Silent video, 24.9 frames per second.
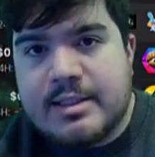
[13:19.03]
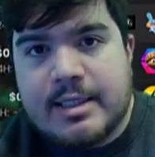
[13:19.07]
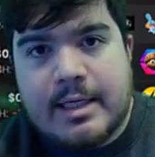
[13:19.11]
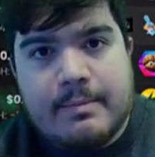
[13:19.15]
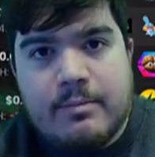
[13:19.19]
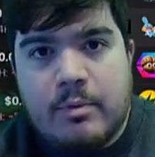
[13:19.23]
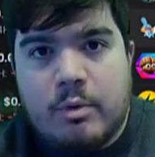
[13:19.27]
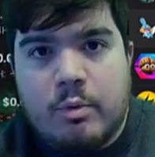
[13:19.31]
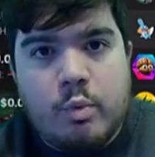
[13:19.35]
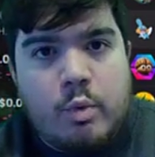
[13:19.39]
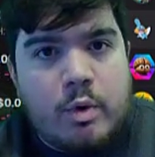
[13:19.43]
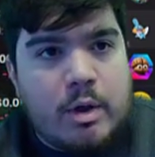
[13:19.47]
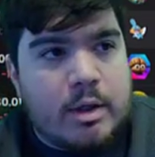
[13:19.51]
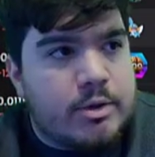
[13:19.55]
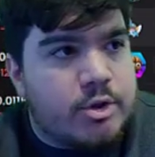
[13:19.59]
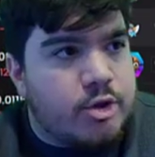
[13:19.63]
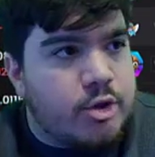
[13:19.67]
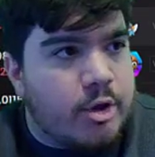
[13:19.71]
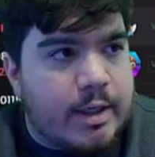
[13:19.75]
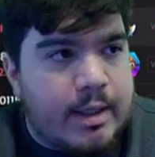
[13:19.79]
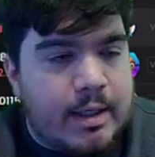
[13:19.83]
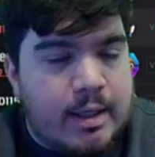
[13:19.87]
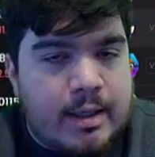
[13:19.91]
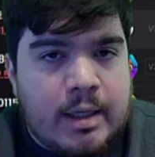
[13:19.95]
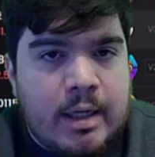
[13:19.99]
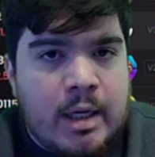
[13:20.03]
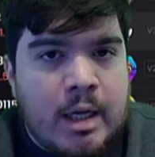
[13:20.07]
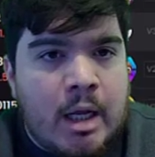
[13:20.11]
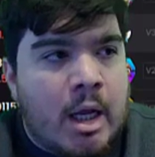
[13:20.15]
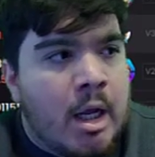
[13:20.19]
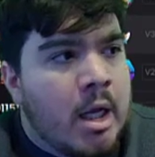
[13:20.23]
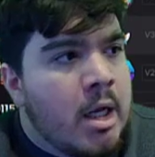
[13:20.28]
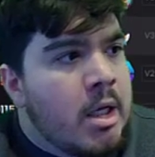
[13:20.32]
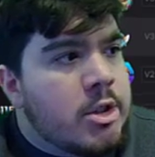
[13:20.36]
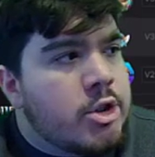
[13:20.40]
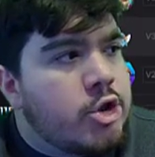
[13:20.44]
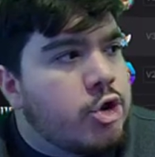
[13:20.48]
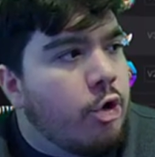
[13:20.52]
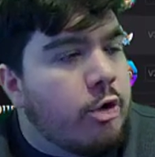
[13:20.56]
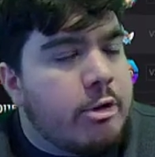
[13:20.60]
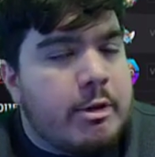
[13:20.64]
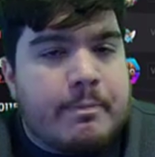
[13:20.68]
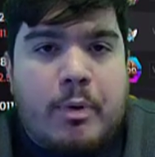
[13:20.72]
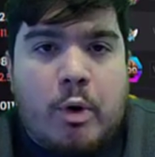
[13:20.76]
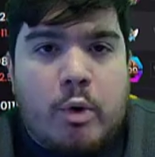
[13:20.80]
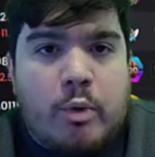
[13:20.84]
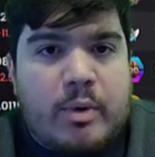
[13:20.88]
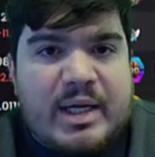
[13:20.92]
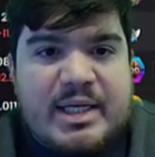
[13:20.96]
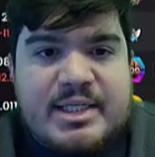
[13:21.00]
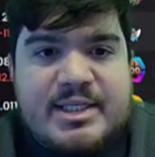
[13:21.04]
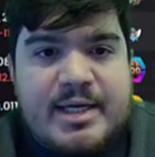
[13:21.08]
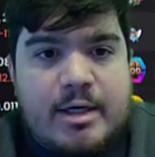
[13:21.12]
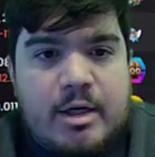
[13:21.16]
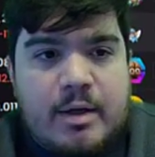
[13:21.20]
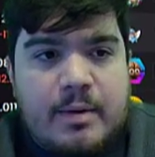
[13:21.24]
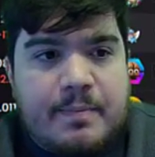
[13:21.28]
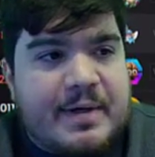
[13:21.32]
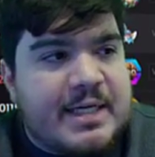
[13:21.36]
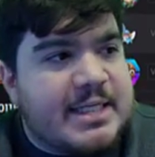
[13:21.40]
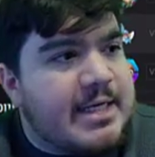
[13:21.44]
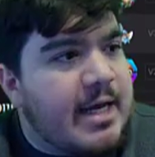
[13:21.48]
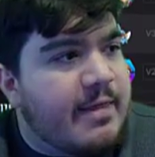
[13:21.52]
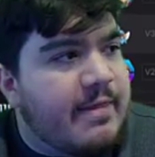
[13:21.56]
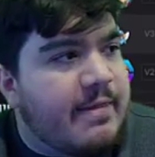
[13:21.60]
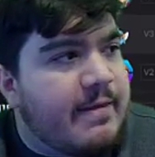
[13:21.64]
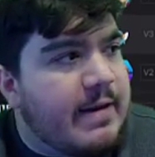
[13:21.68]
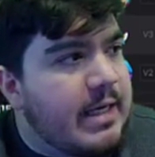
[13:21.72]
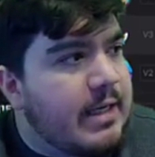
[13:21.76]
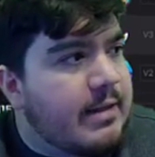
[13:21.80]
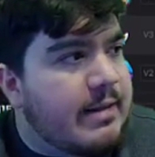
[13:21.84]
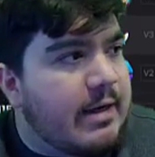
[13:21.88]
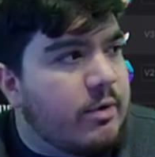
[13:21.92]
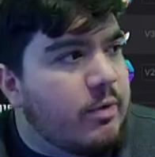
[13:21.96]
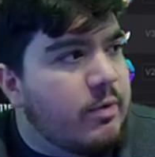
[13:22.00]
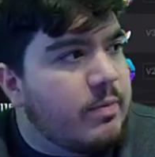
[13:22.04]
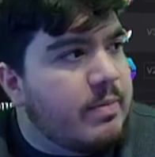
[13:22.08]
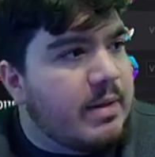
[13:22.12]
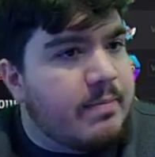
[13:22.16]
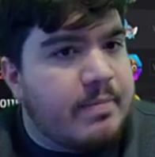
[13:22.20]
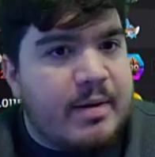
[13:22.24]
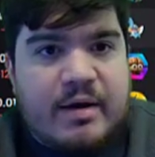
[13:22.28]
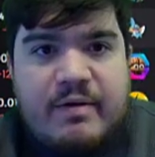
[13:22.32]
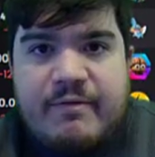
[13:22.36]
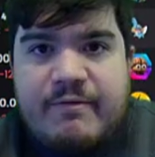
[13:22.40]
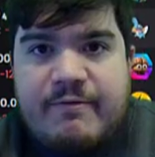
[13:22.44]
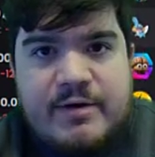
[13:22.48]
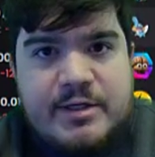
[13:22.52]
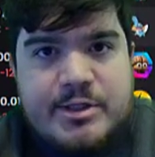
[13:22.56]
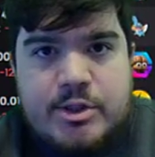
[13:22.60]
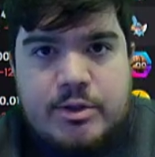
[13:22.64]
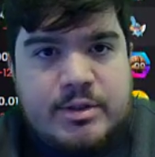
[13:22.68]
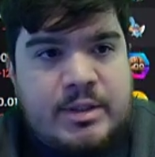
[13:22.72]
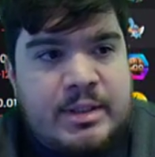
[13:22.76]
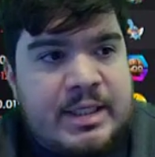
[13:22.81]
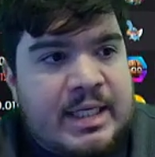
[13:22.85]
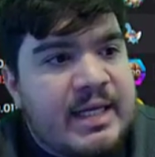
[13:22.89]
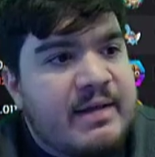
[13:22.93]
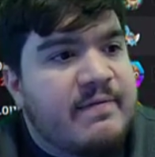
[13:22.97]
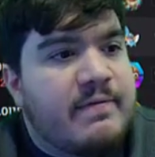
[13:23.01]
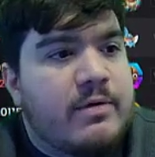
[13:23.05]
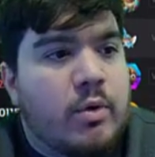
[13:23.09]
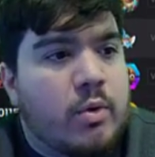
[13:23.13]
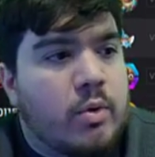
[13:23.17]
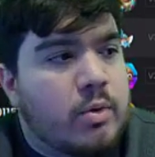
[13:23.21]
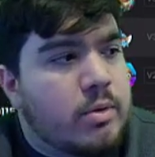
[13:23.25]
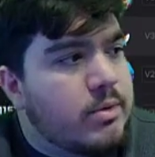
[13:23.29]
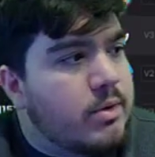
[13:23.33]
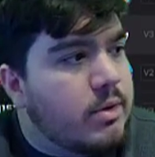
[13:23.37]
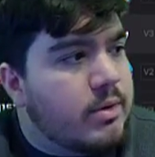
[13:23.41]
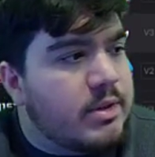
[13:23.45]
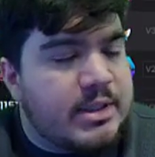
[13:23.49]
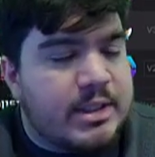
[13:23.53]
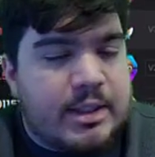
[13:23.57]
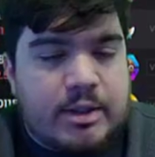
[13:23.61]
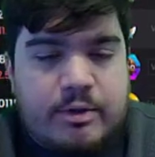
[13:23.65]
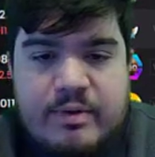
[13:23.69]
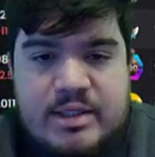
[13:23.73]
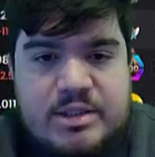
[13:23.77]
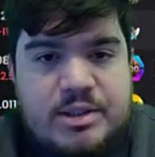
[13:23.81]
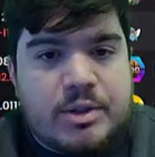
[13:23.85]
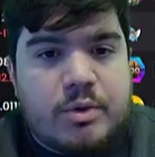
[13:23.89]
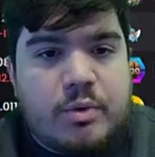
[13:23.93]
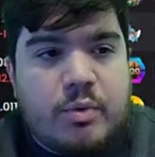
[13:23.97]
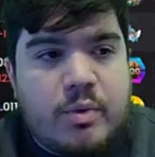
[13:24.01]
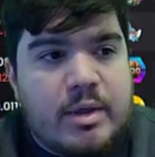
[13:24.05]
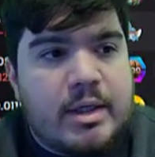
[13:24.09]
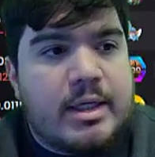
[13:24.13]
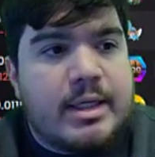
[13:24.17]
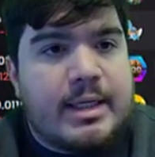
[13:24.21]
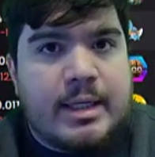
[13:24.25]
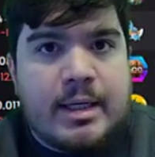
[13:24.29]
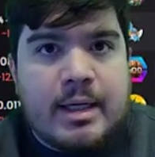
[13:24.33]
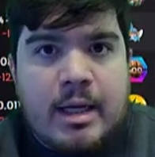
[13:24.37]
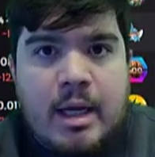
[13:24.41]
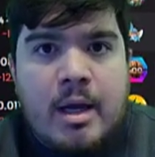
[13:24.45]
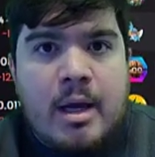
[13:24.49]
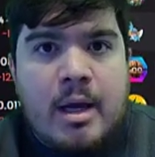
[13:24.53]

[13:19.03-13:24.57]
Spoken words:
Like, we're trying to join the Poke Center because I think that would be beneficial to EEVEE holders, increase liquidity.